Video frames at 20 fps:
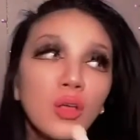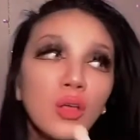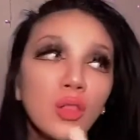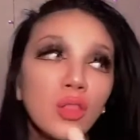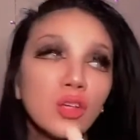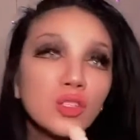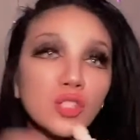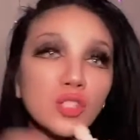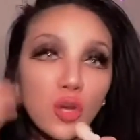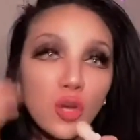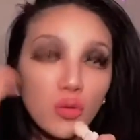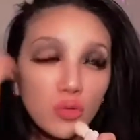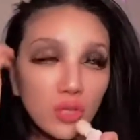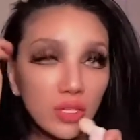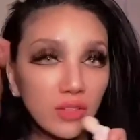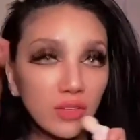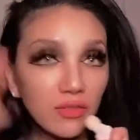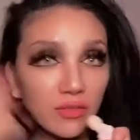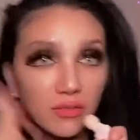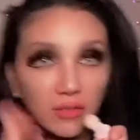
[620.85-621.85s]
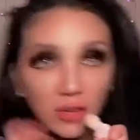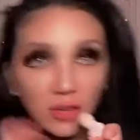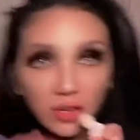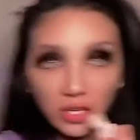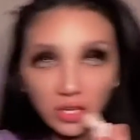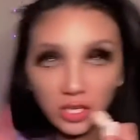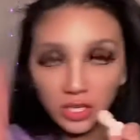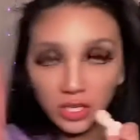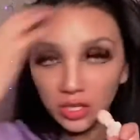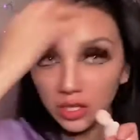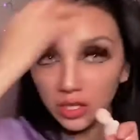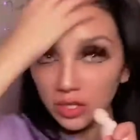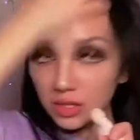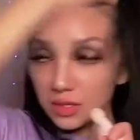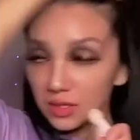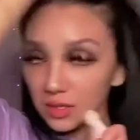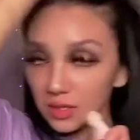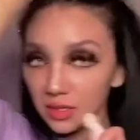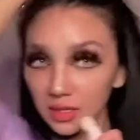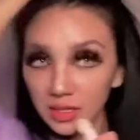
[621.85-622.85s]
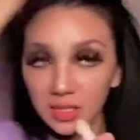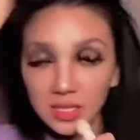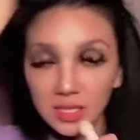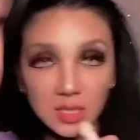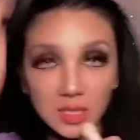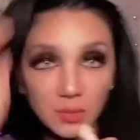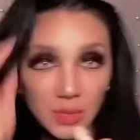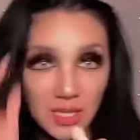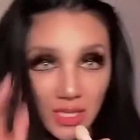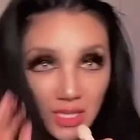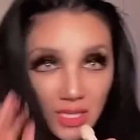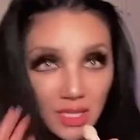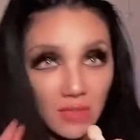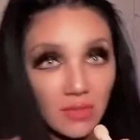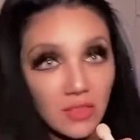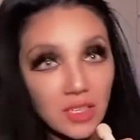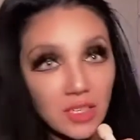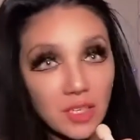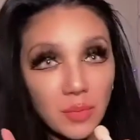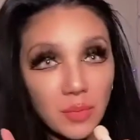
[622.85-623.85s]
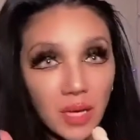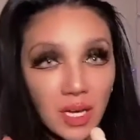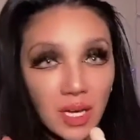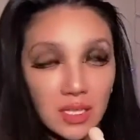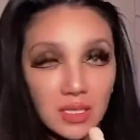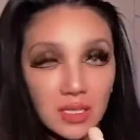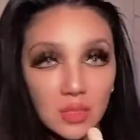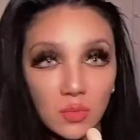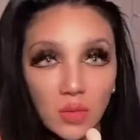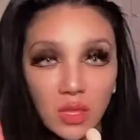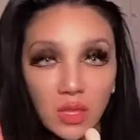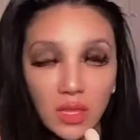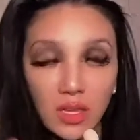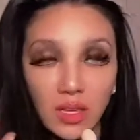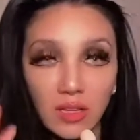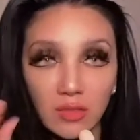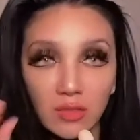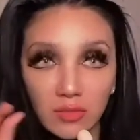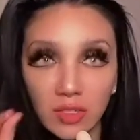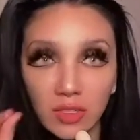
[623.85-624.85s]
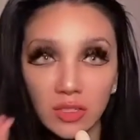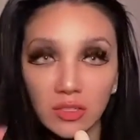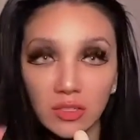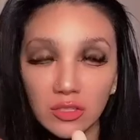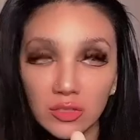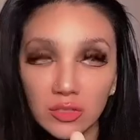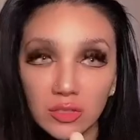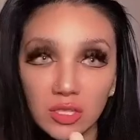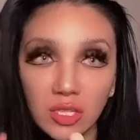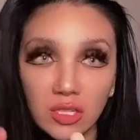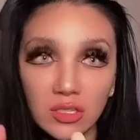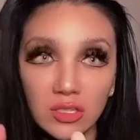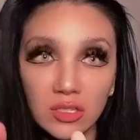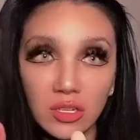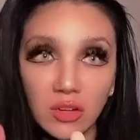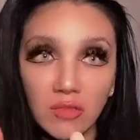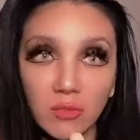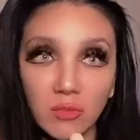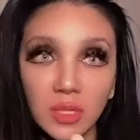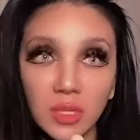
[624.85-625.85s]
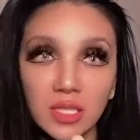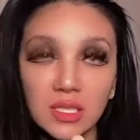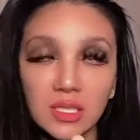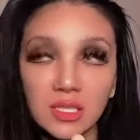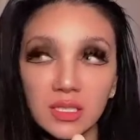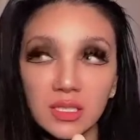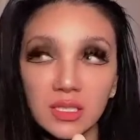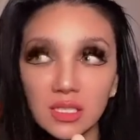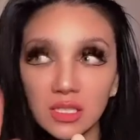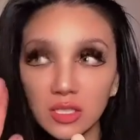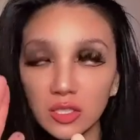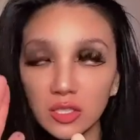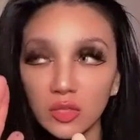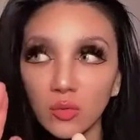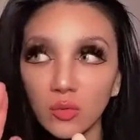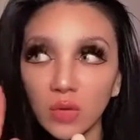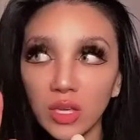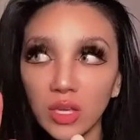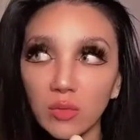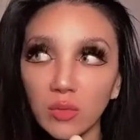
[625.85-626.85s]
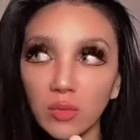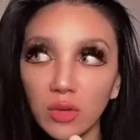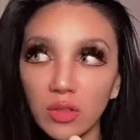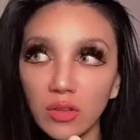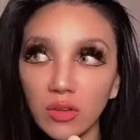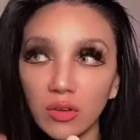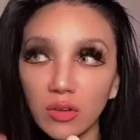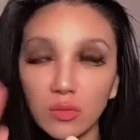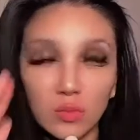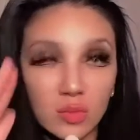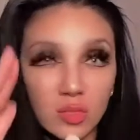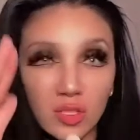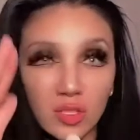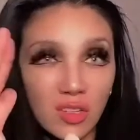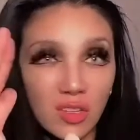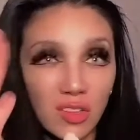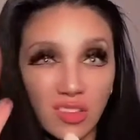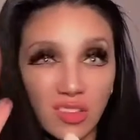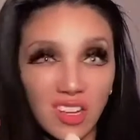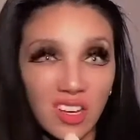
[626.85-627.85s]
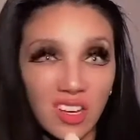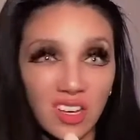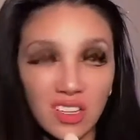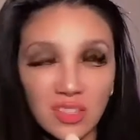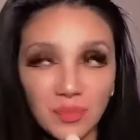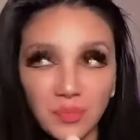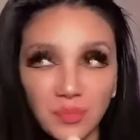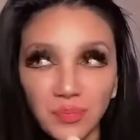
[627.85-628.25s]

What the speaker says: There's only very specific bags where the LV logo is cut off, but it's in such a way where they're almost not there.